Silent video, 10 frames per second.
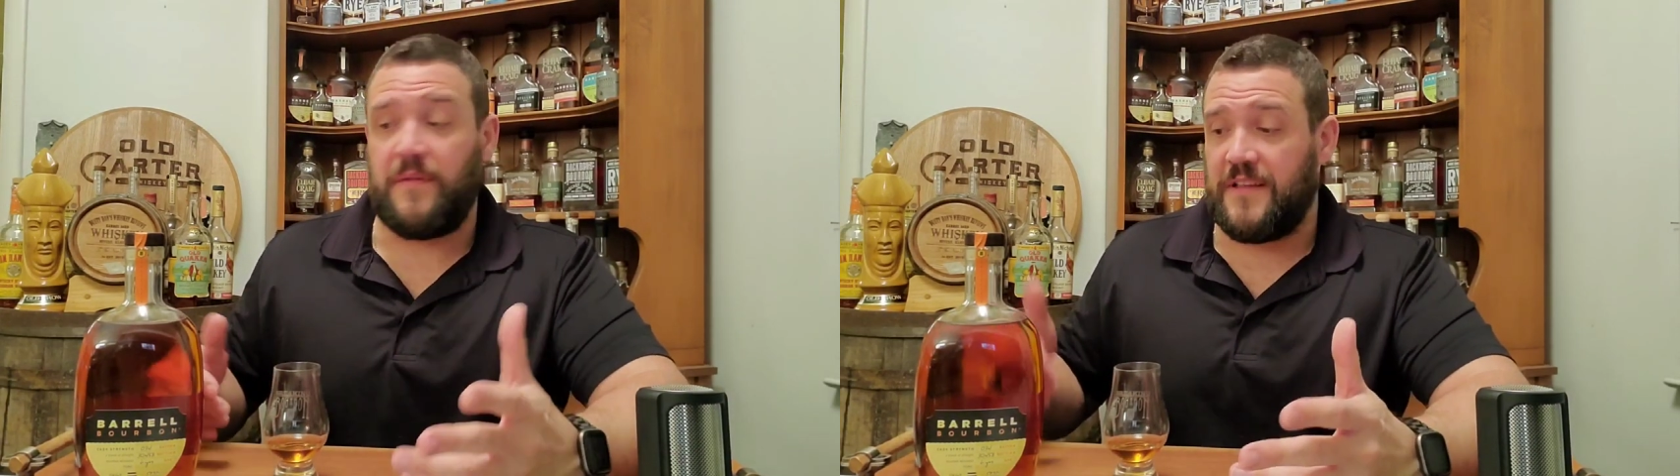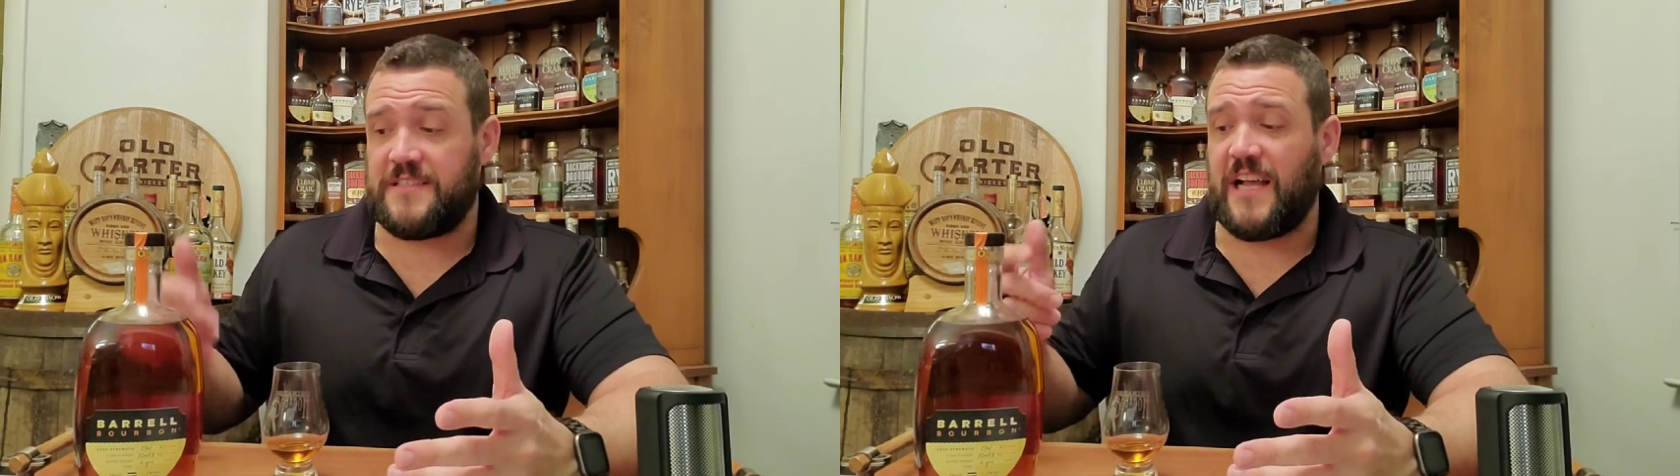
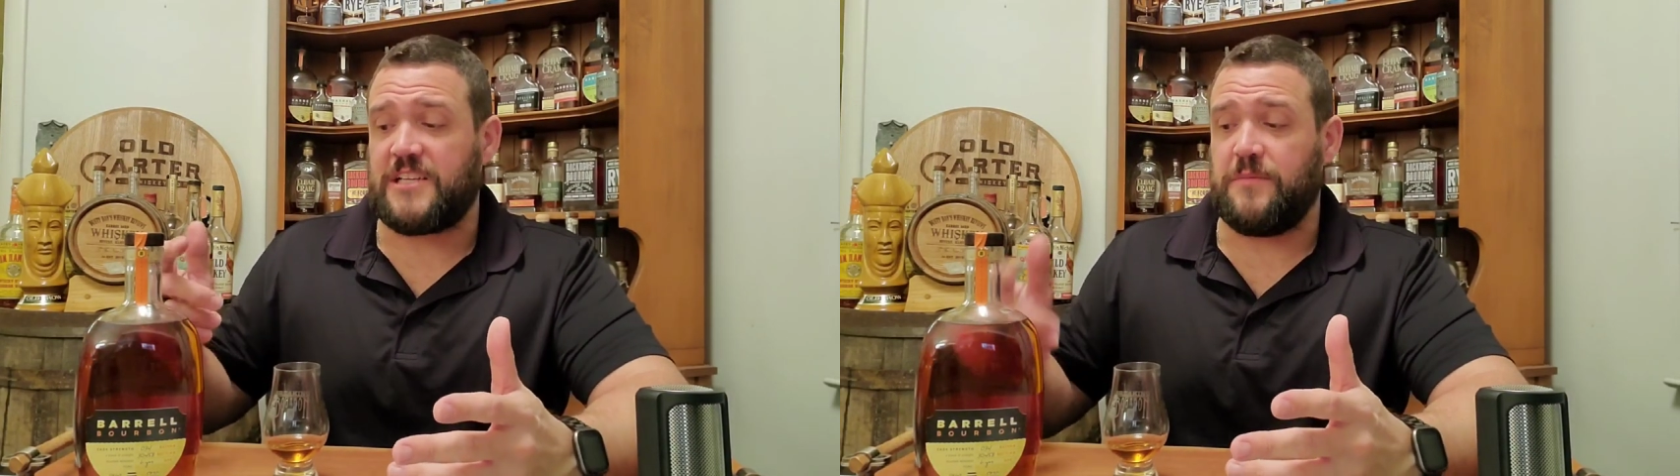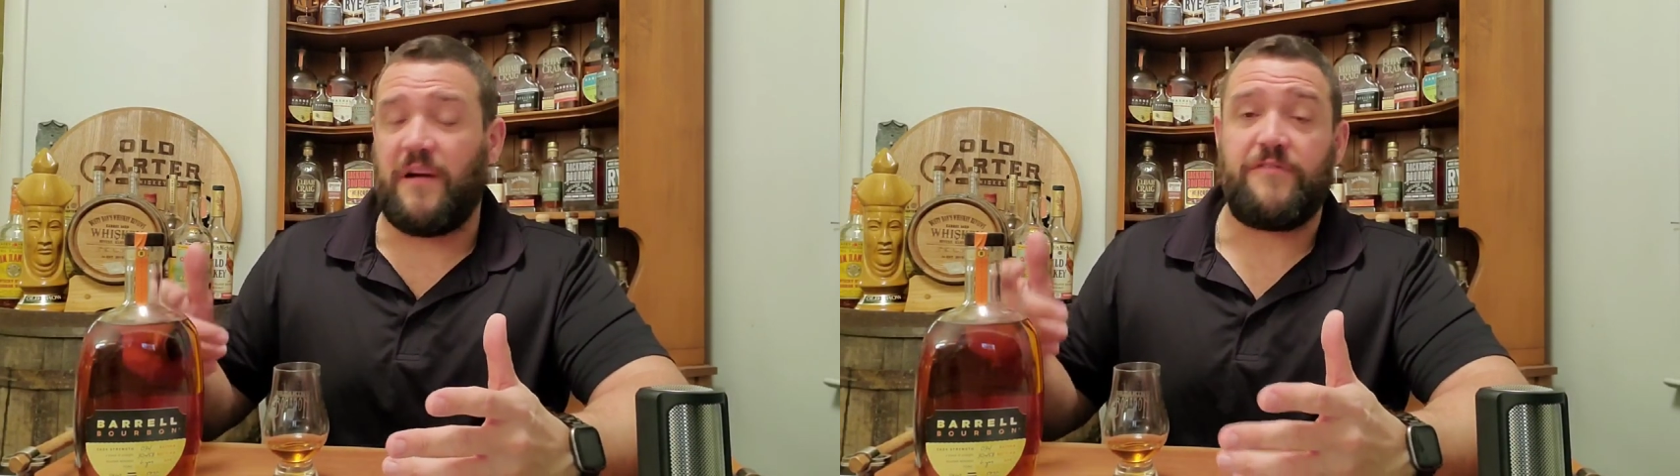This is
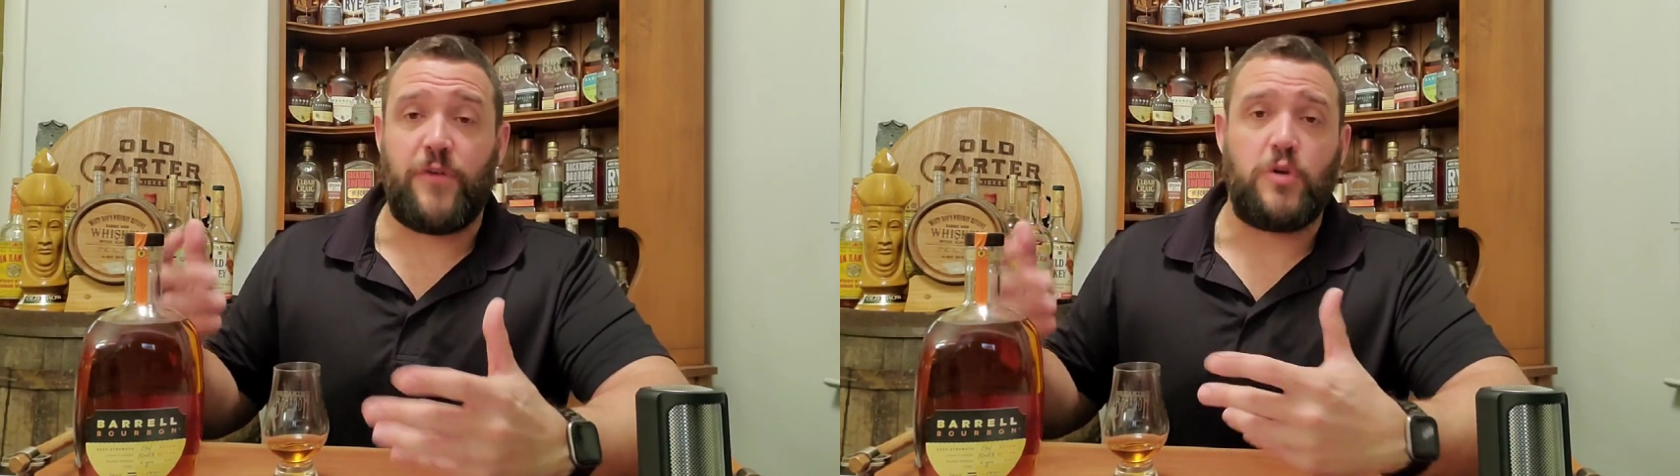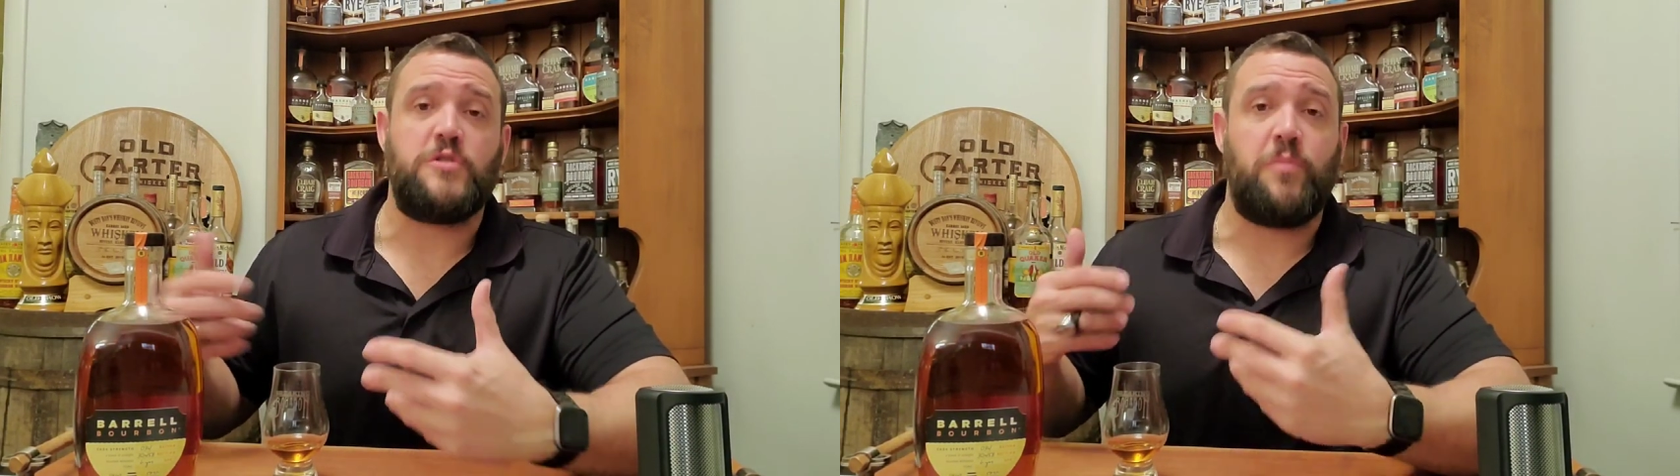actually my
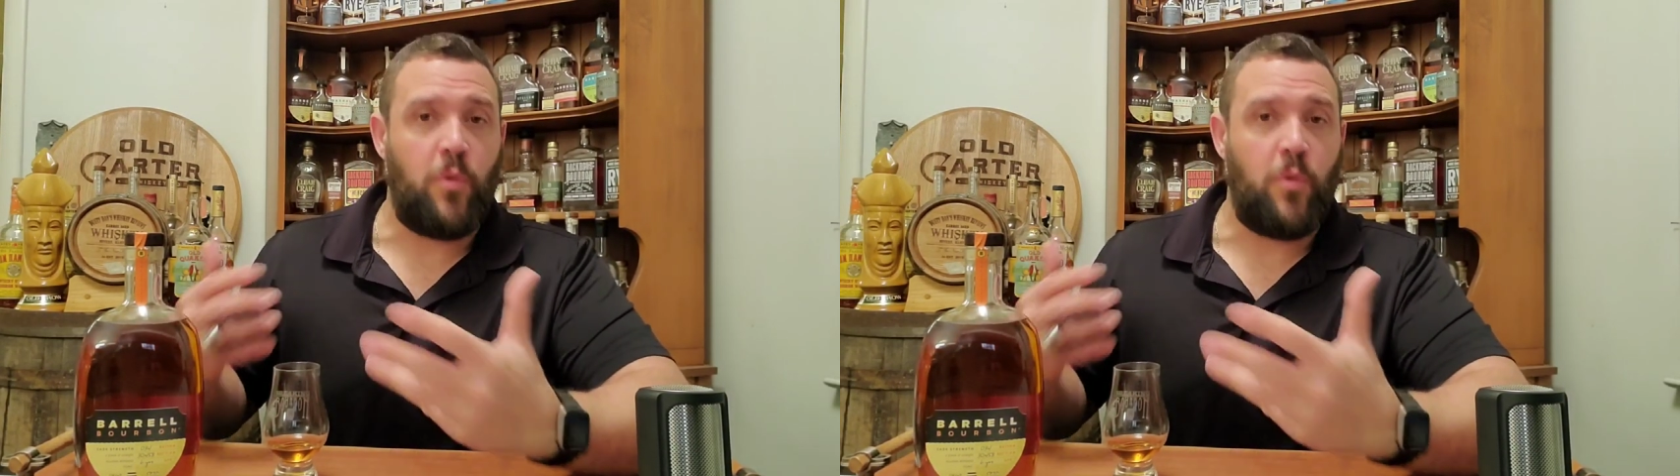first